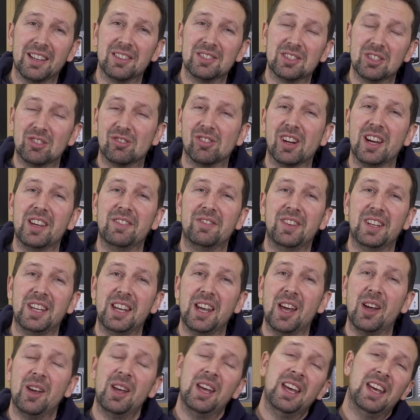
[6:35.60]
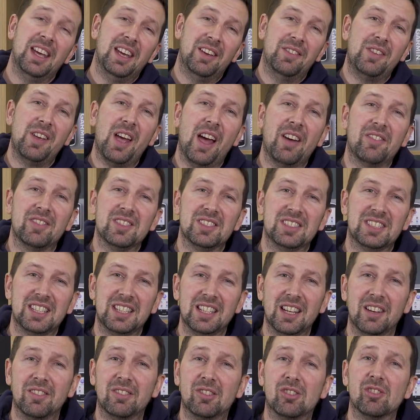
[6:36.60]
Now, it's a great video, if you haven't
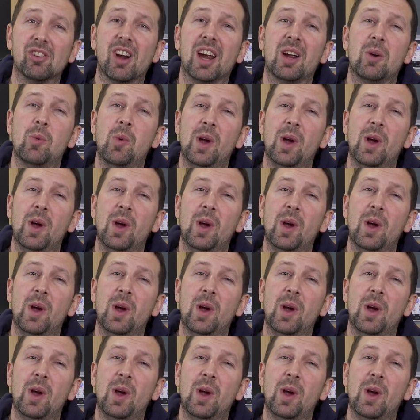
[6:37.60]
seen it, of Greg